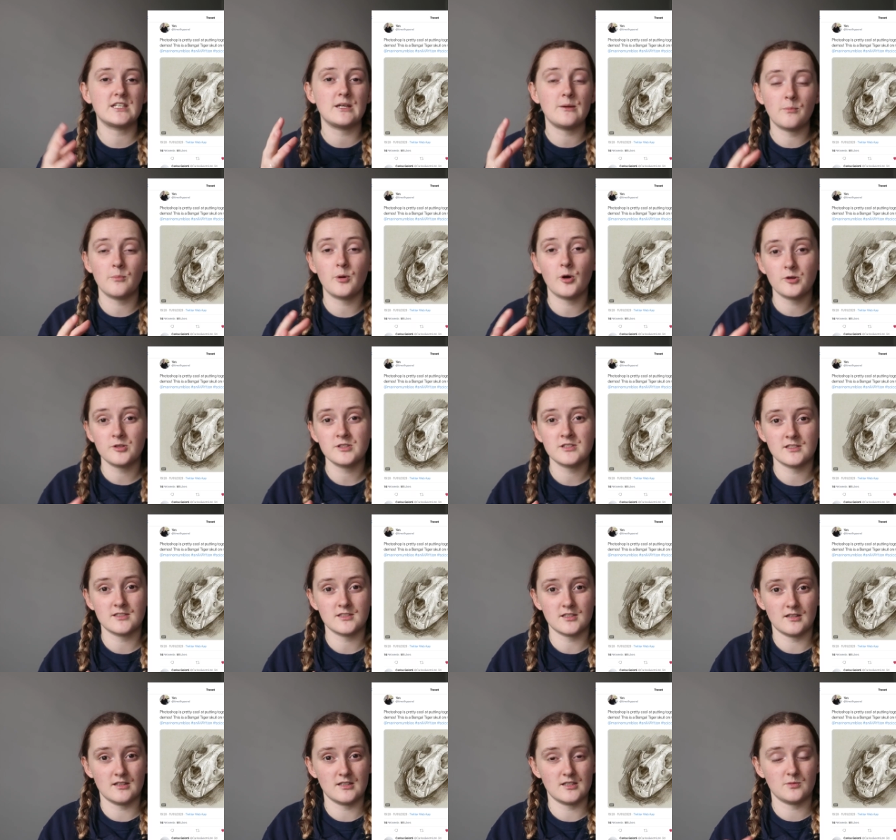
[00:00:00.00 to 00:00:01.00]
Tim Pons has
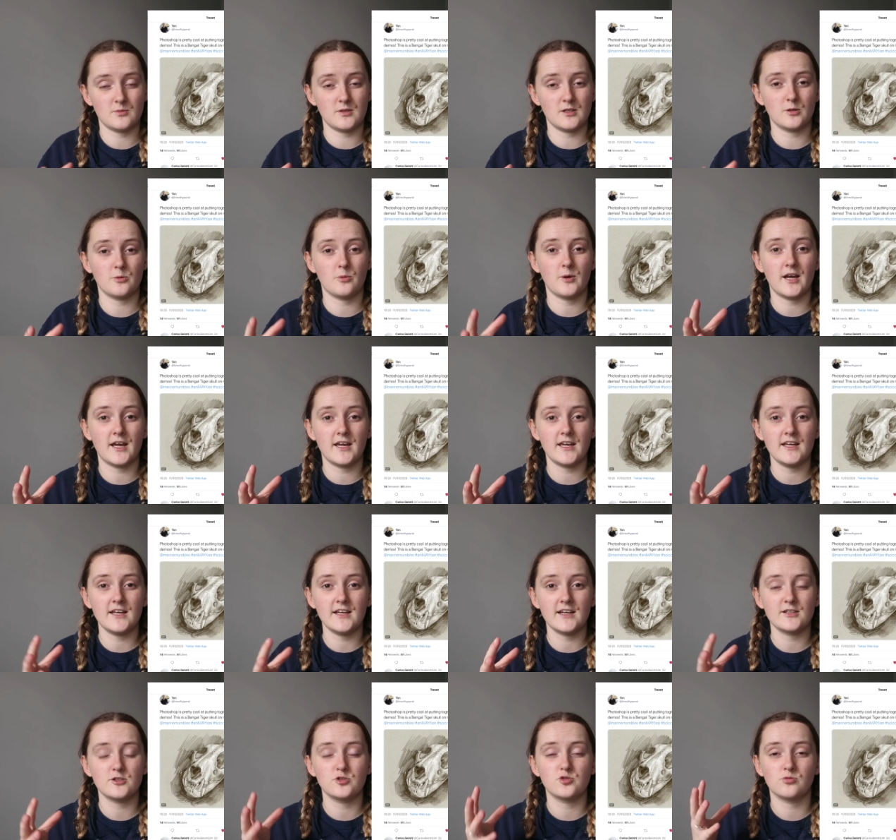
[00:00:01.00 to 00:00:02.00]
done this week, where
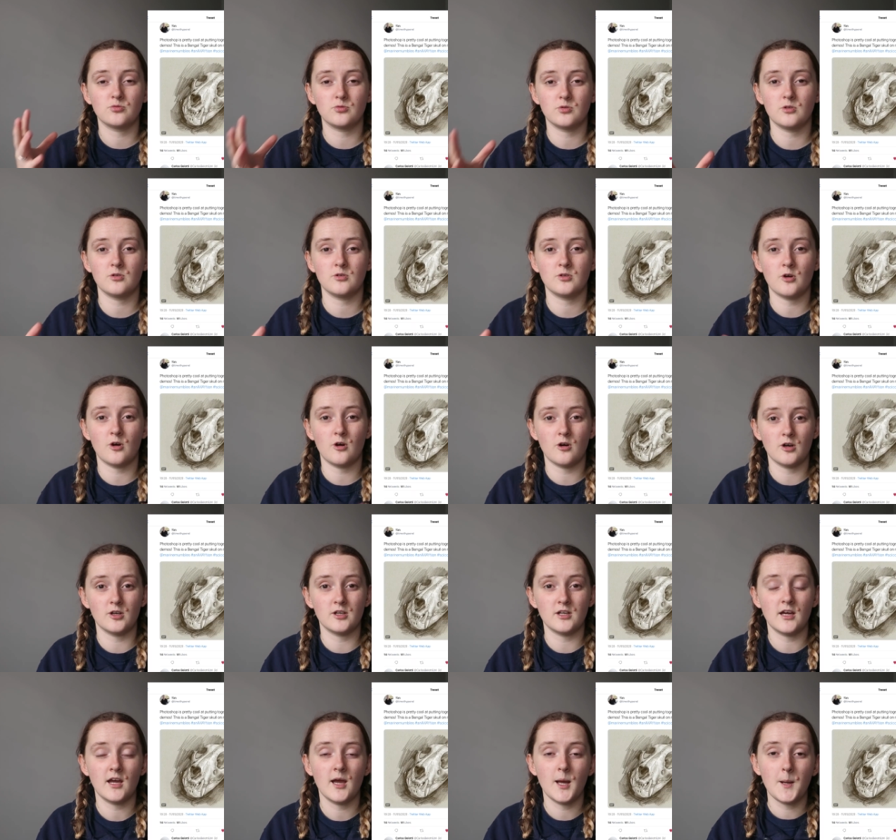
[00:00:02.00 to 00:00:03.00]
he has drawn
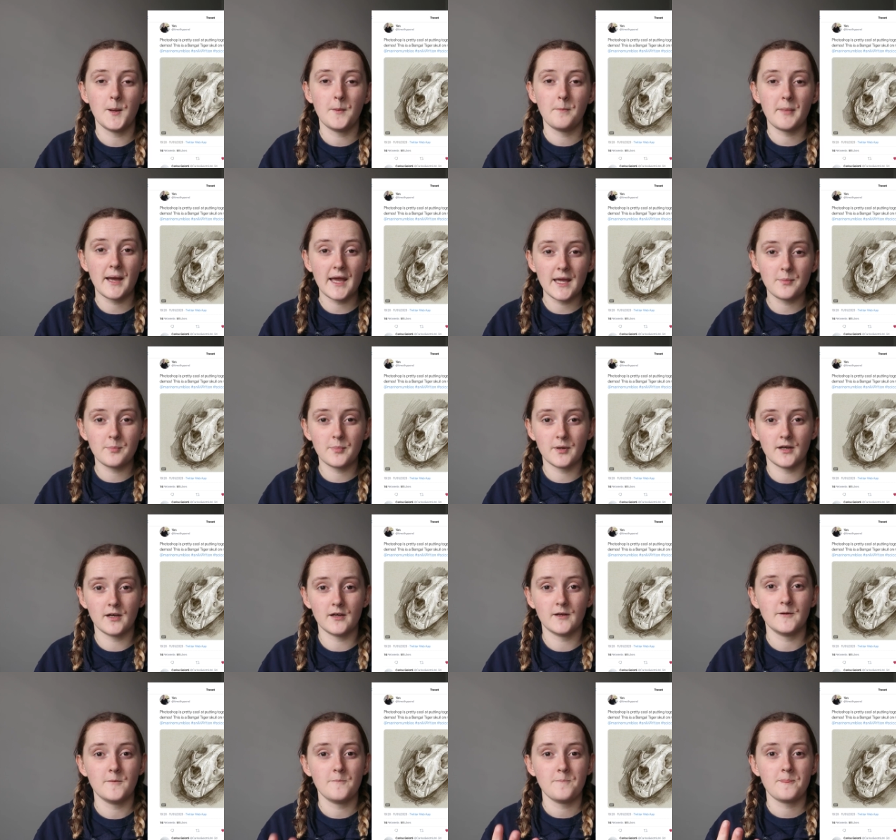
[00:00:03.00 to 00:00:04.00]
on paper